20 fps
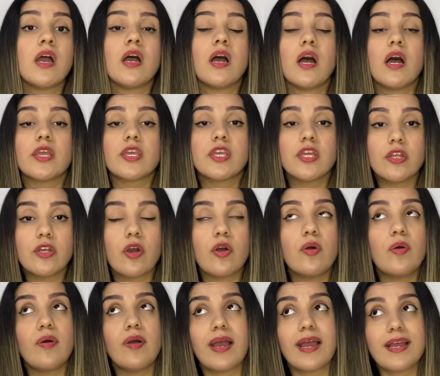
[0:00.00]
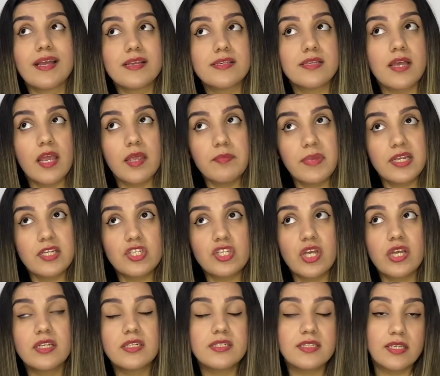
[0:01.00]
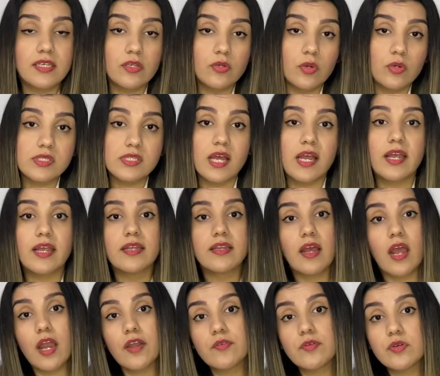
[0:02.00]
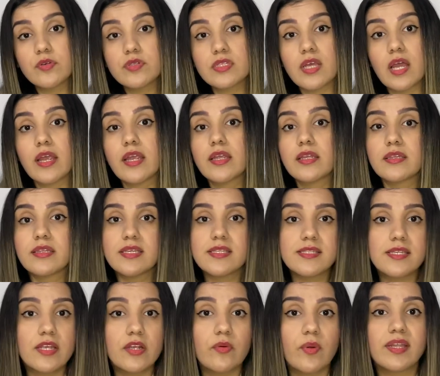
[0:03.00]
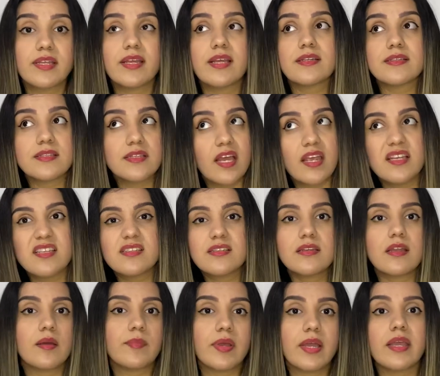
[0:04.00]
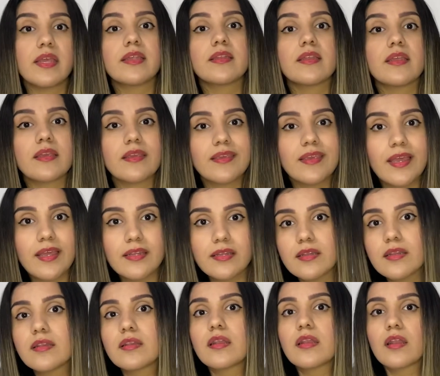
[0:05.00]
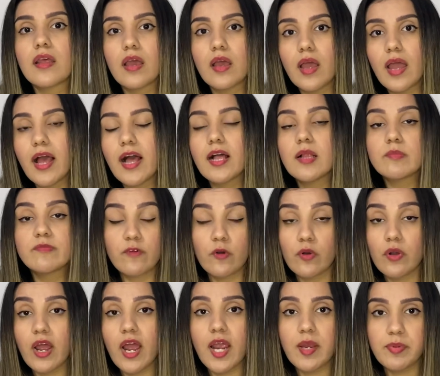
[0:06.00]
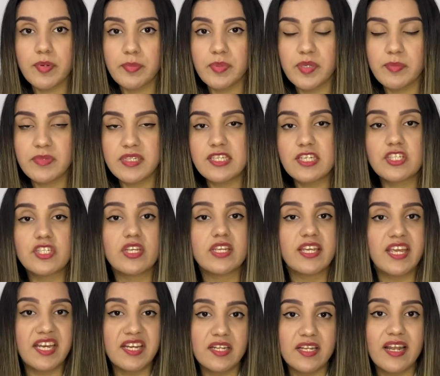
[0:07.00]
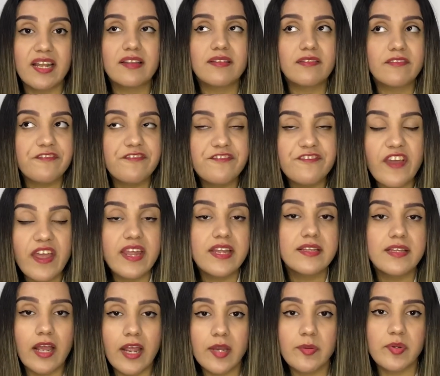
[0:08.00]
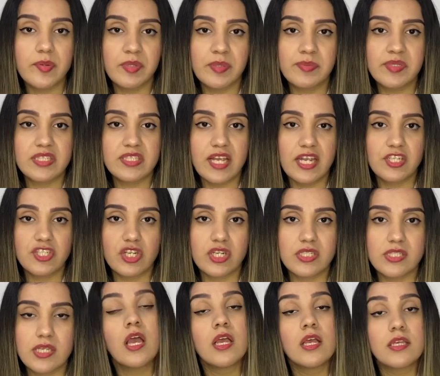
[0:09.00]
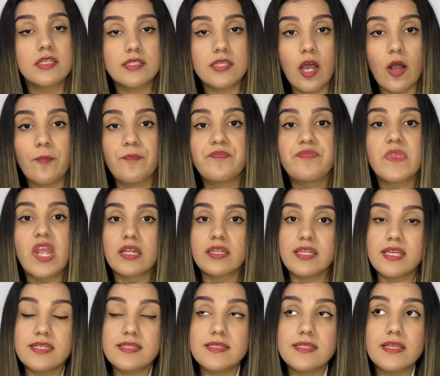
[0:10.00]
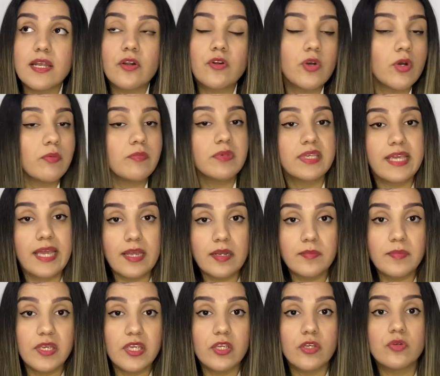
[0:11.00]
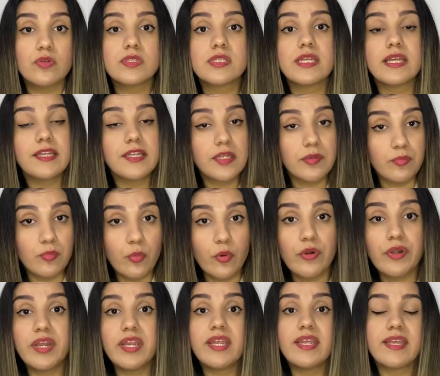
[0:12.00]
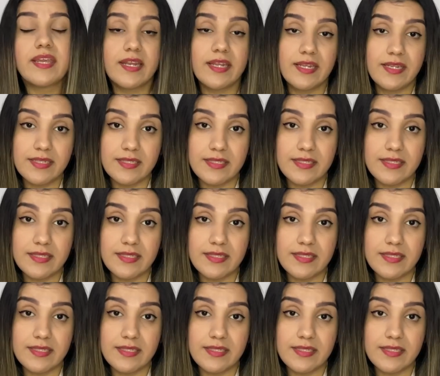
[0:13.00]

You know, as I mentioned, zinc oxide, iron oxide, these ingredients, niacinamide can help for hyperpigmentation, can fade hyperpigmentations. So this serum can be used in the morning and in the